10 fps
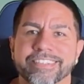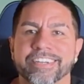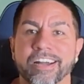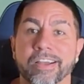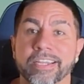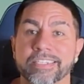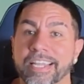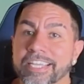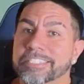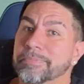All right,
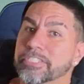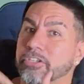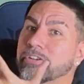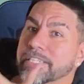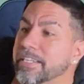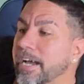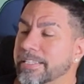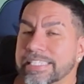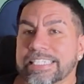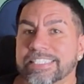next, but certainly not
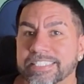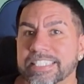least,